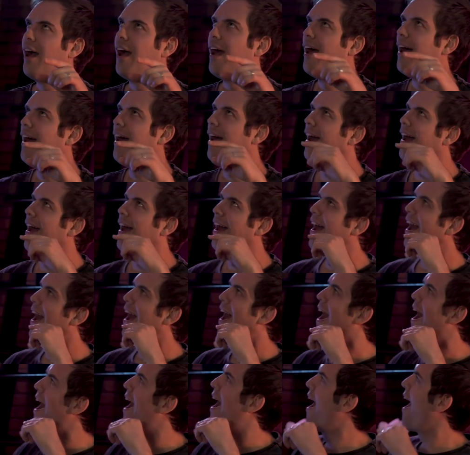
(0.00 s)
You got 2
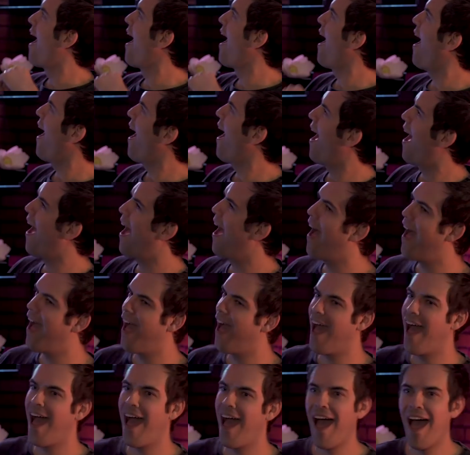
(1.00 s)
dogs. You're a
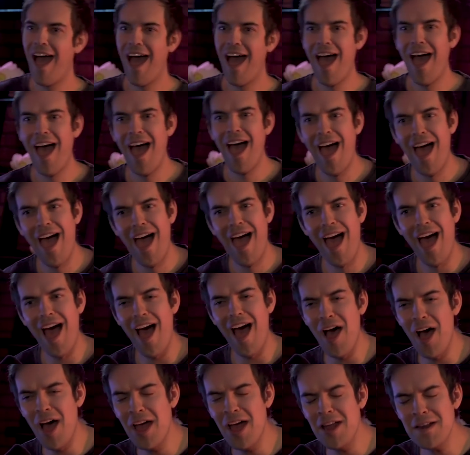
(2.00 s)
pussy now, bro.
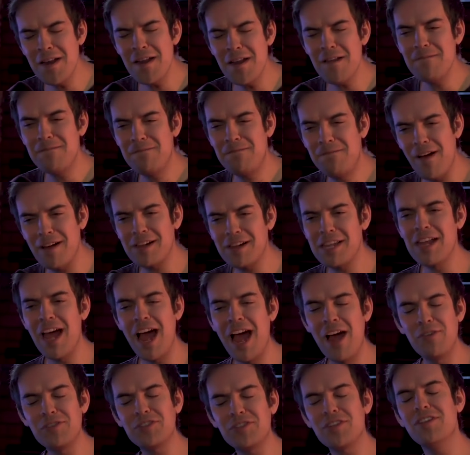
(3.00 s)

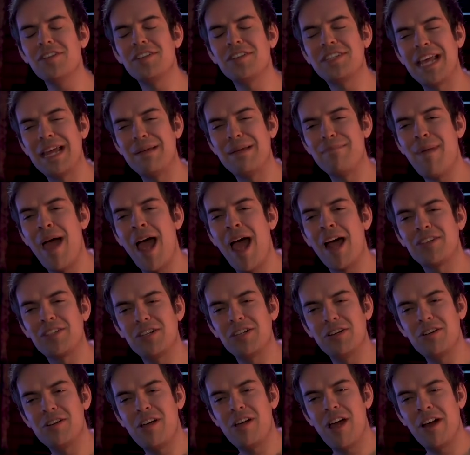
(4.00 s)
I was gonna say, Max,
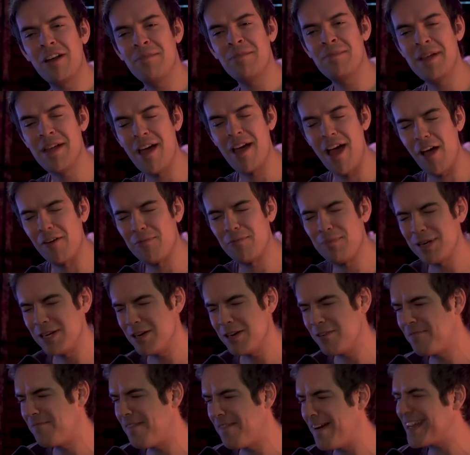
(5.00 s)
are you cutting me off? But
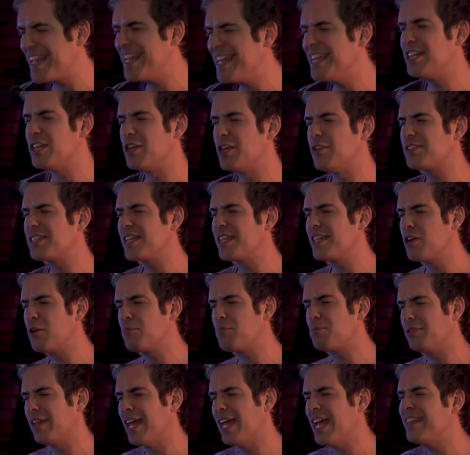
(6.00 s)
you're fucking using.
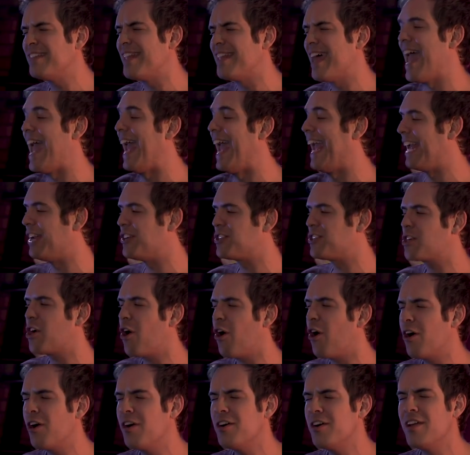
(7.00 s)
You're playing the age
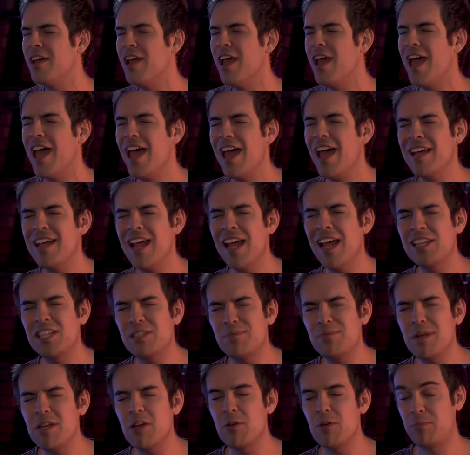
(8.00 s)
card
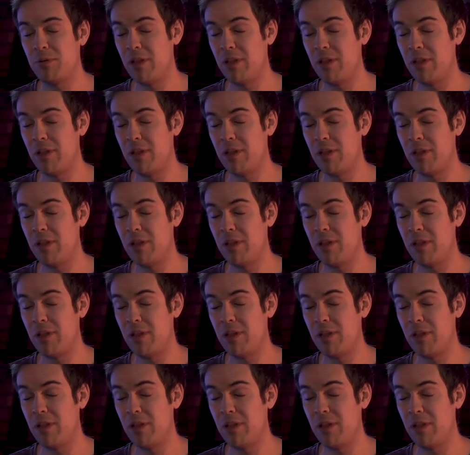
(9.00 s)
against me. You're